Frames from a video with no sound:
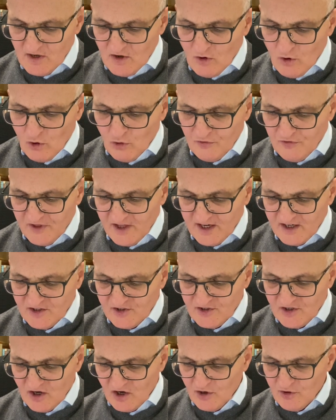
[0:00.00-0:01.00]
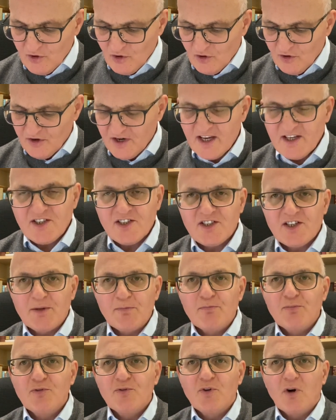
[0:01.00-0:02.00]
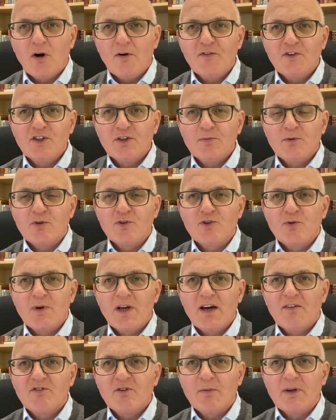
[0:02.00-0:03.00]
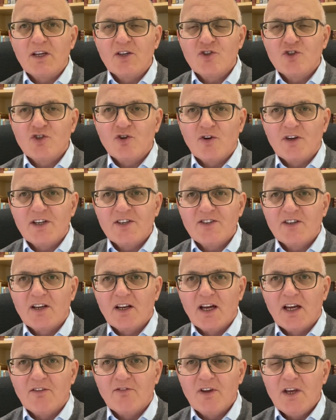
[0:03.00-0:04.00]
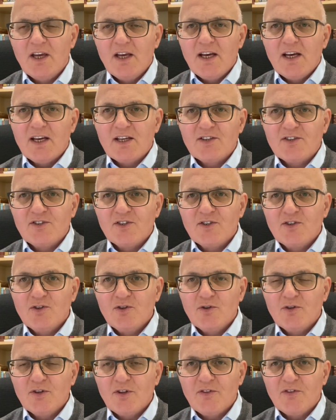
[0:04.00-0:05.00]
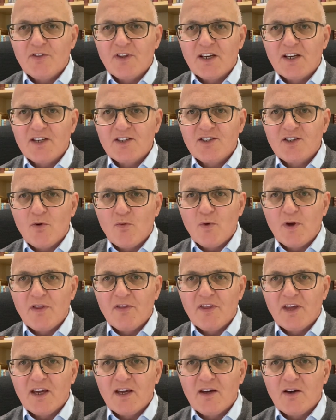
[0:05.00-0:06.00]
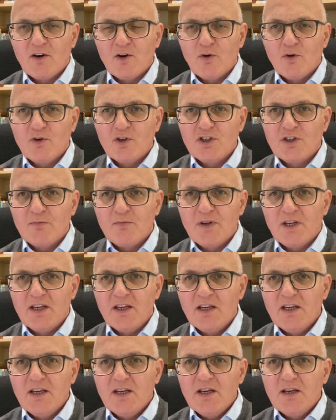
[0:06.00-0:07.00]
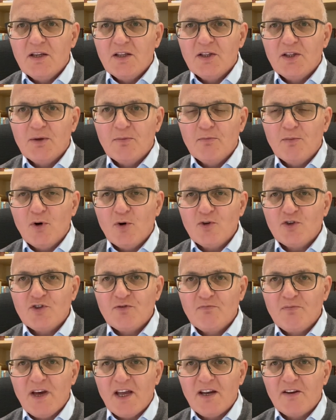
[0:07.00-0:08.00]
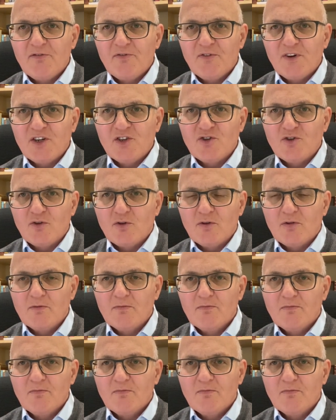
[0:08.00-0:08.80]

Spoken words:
All things are not necessarily profitable, so we have to make a choice in life as to do the things that we think are going to be the most beneficial,